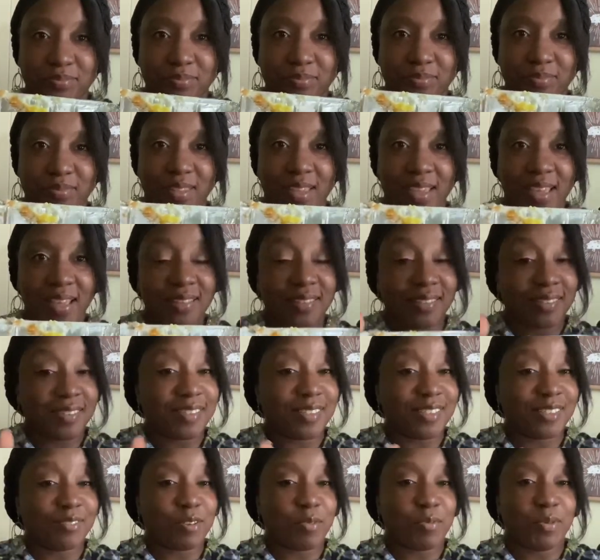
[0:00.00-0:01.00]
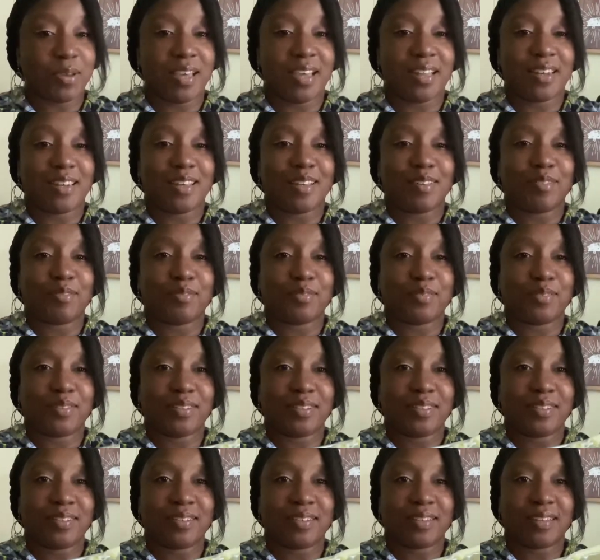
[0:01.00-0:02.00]
Yes, this is what we got left.
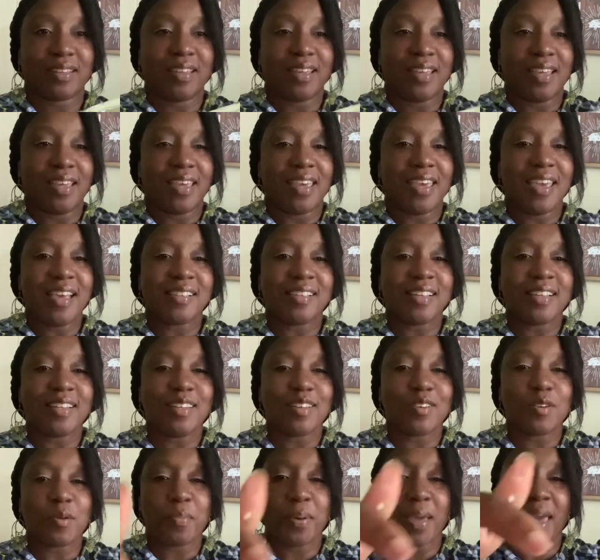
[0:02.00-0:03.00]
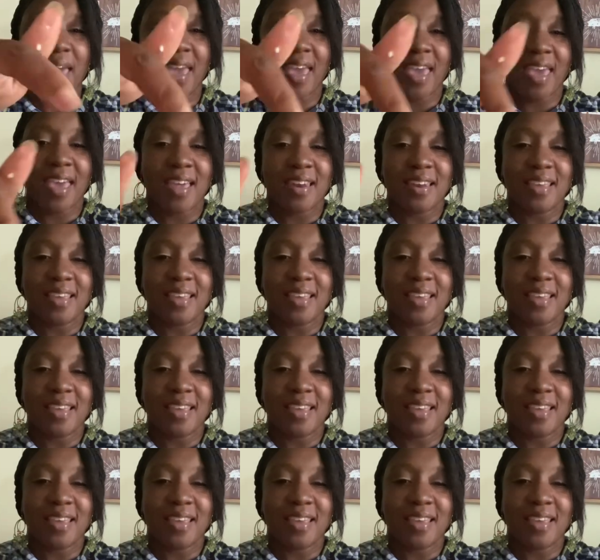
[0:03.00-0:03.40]
Look, it's a little pan.